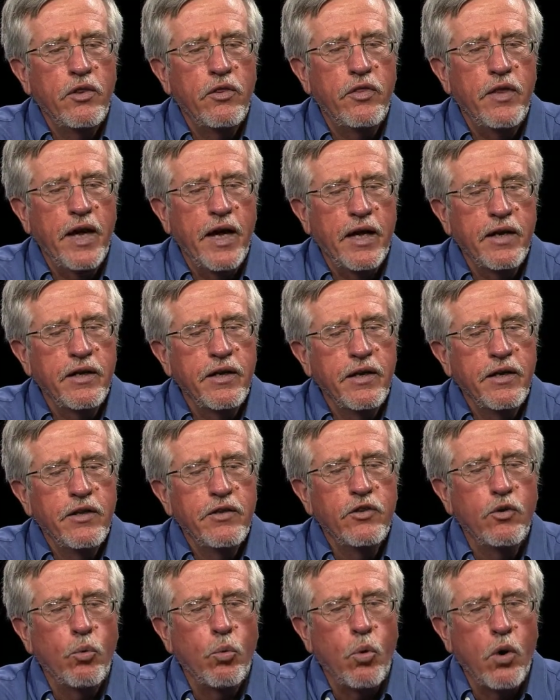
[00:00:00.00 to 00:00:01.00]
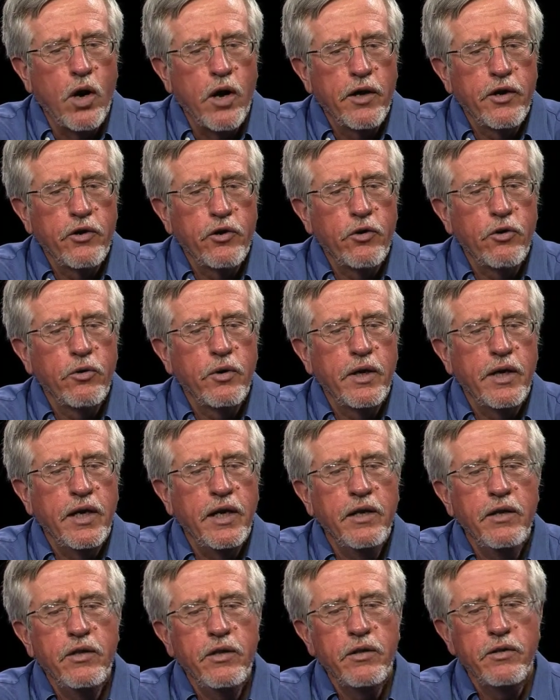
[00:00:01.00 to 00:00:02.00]
that the water
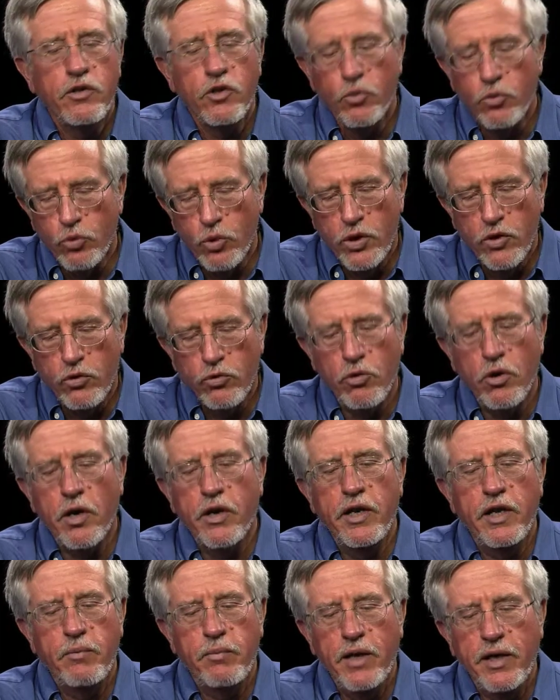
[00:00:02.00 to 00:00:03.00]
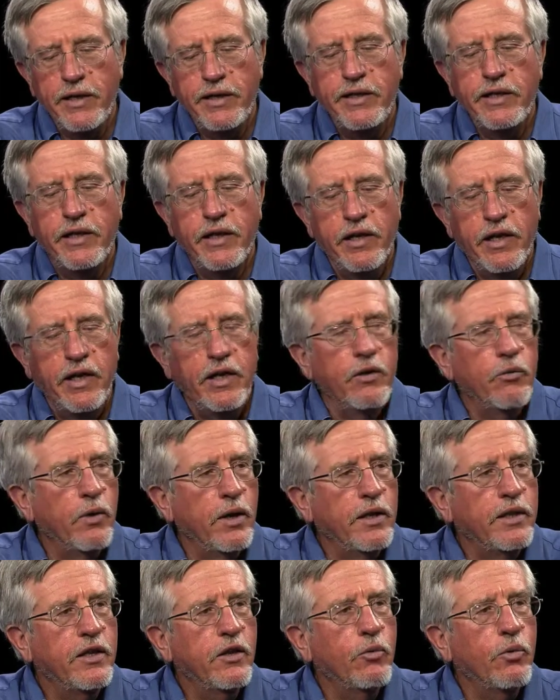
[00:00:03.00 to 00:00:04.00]
in the Rio Grande Basin, at any
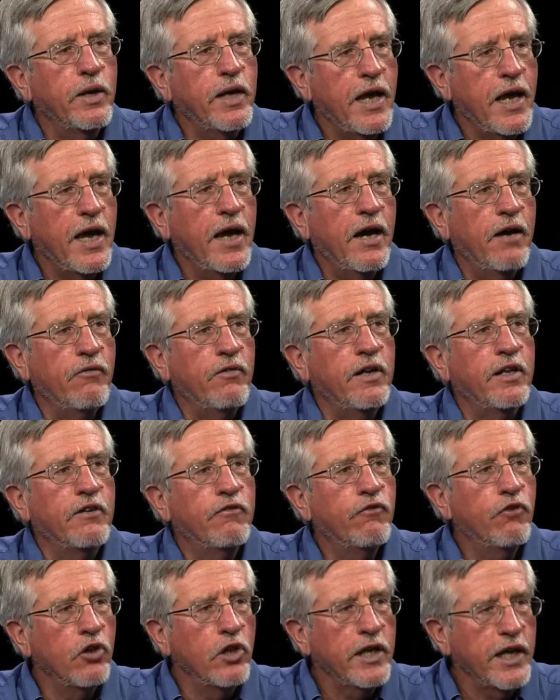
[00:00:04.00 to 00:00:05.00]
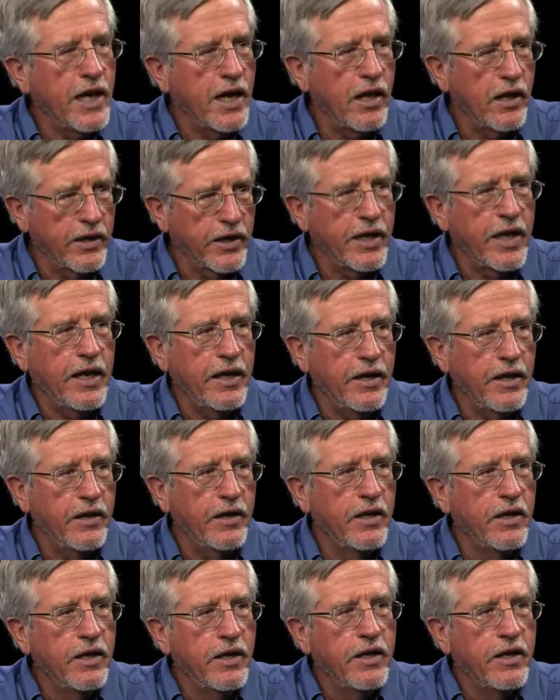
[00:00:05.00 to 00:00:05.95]
rate, that we have is fully allocated.